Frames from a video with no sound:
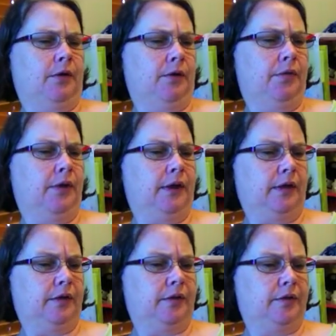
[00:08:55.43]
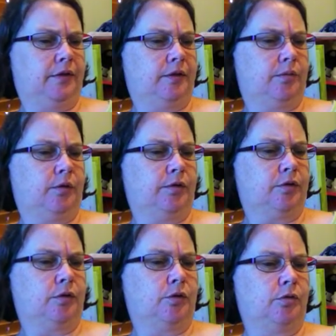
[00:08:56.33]
on this was
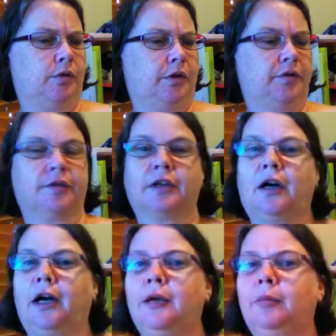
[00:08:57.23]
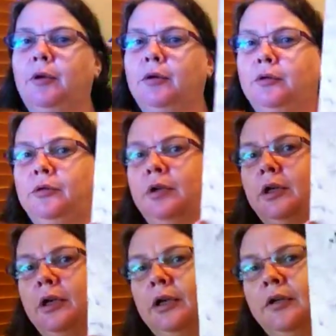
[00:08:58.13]
called Sky Blue,
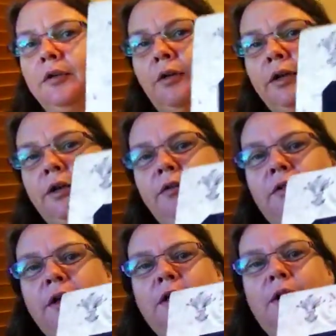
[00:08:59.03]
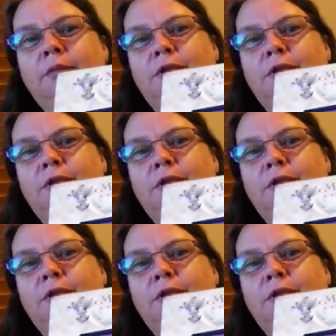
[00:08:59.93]
so I don't think I'm